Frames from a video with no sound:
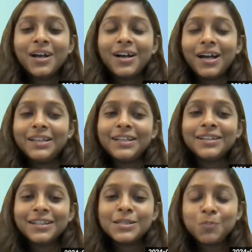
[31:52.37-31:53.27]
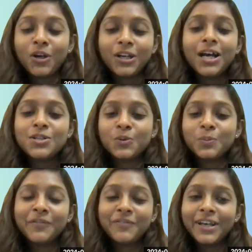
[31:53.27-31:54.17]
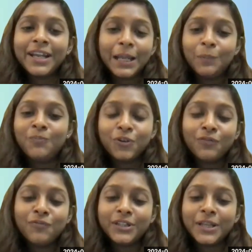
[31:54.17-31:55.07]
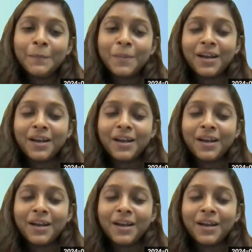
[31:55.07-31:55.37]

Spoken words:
I think this podcast would be very helpful for them.